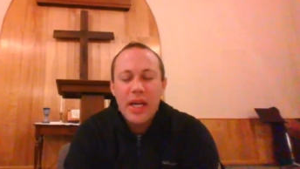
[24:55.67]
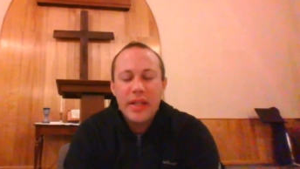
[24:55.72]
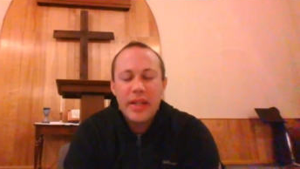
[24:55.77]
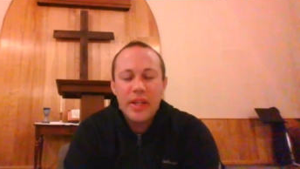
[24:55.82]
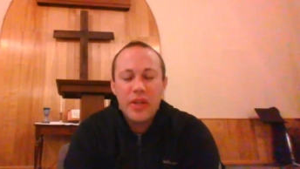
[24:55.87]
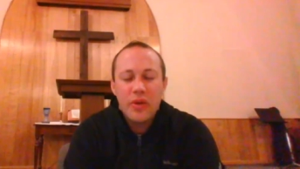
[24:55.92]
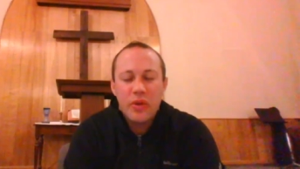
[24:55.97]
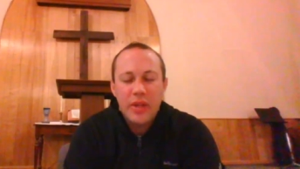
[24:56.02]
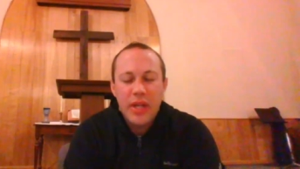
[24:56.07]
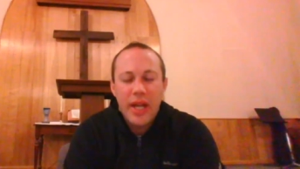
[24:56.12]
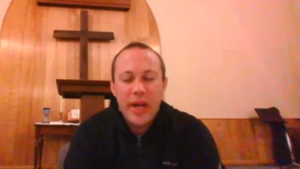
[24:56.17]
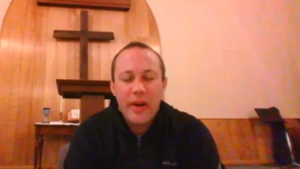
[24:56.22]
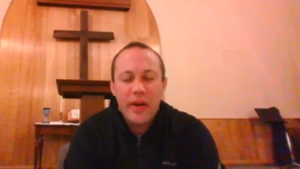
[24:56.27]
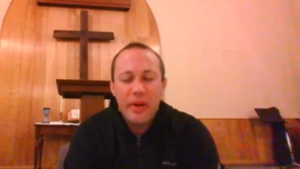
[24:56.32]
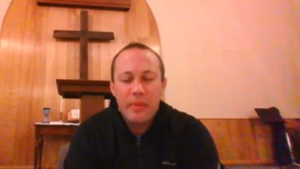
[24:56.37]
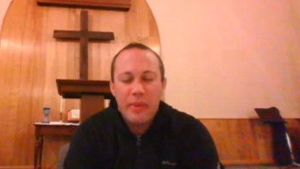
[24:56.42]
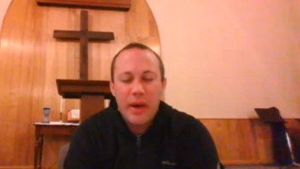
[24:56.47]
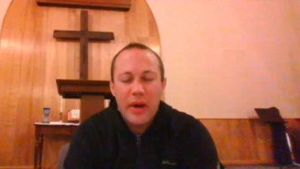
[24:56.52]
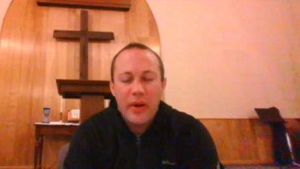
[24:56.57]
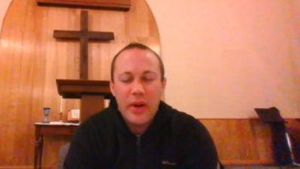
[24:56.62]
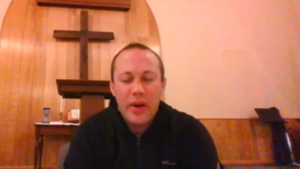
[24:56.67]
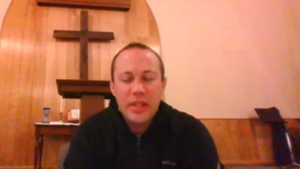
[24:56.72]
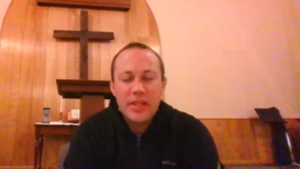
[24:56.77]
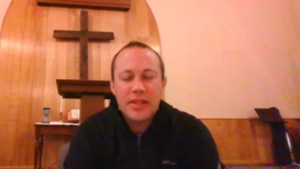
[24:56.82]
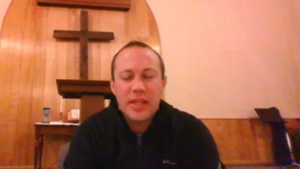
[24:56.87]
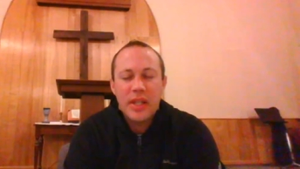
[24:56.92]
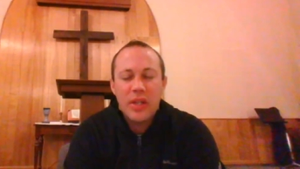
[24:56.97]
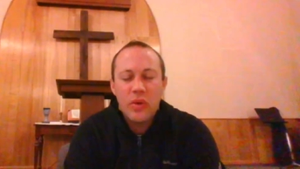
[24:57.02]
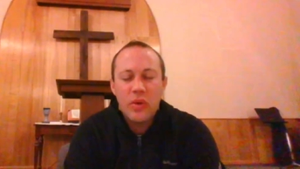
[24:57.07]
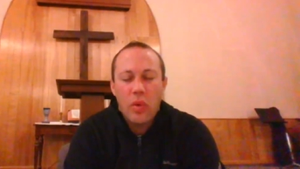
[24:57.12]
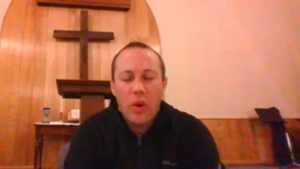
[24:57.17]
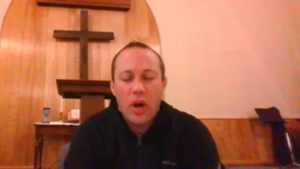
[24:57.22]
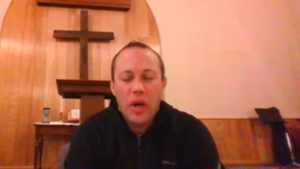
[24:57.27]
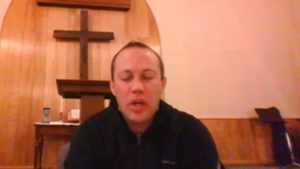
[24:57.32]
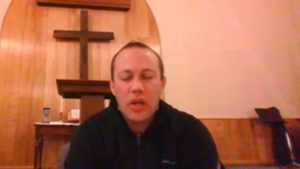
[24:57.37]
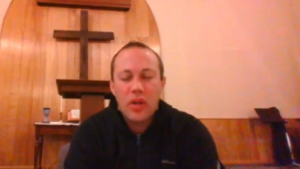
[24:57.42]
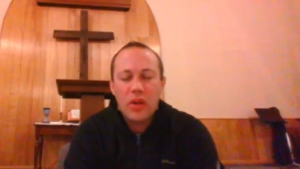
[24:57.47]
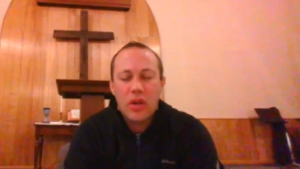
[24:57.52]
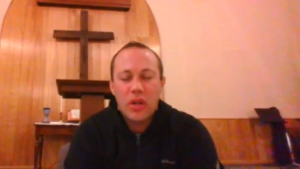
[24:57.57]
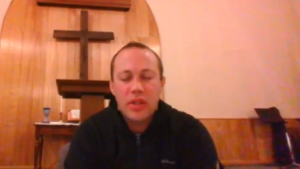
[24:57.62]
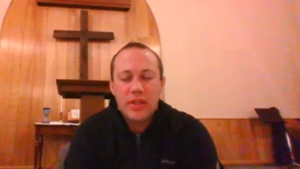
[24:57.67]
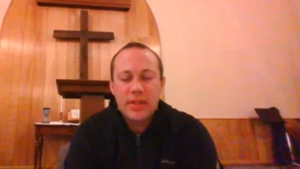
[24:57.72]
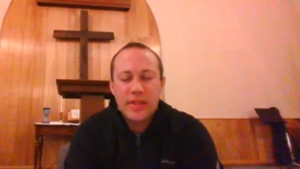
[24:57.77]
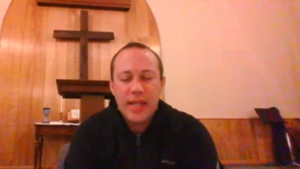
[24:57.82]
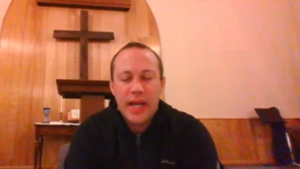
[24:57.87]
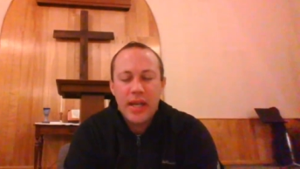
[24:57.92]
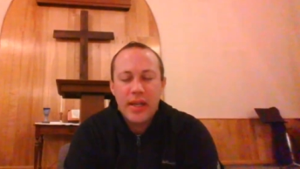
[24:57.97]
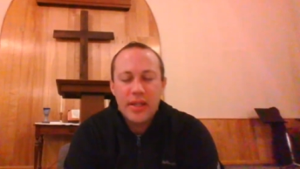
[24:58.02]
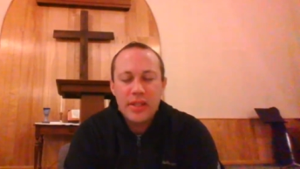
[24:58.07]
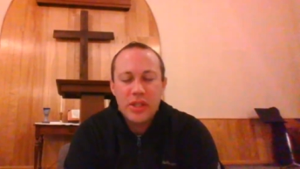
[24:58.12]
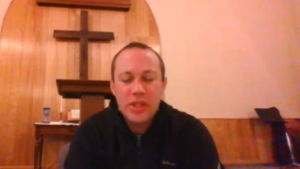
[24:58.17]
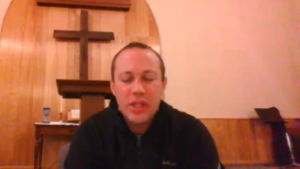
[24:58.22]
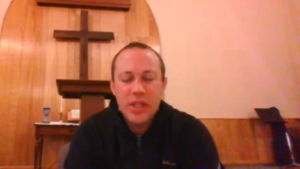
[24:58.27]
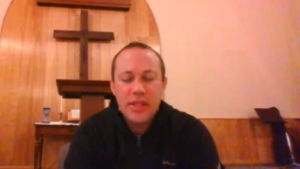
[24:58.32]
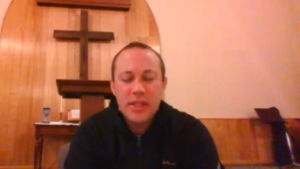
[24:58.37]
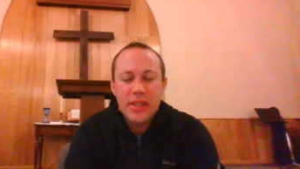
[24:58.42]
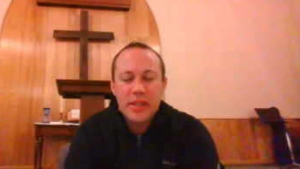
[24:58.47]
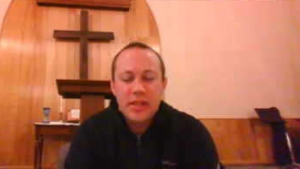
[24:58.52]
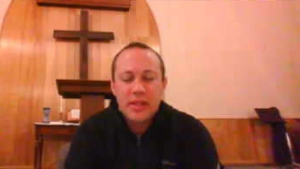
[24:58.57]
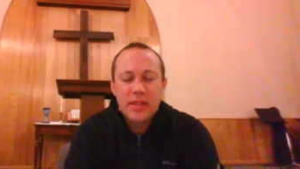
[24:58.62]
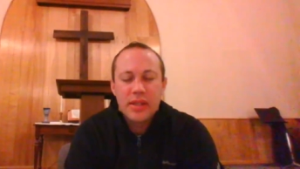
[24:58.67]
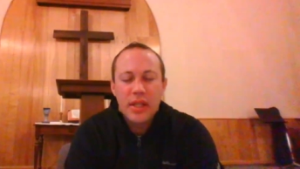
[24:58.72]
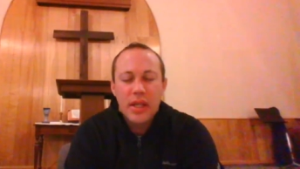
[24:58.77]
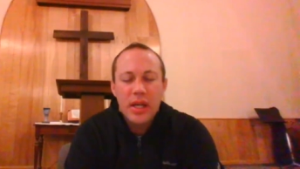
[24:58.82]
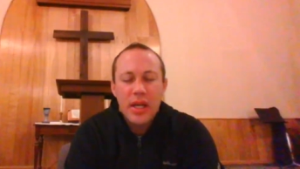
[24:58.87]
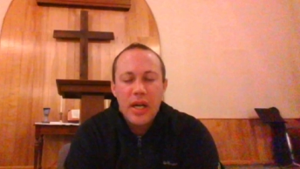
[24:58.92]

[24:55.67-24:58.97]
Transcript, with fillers: that you care about us, that you walk alongside us, Jesus.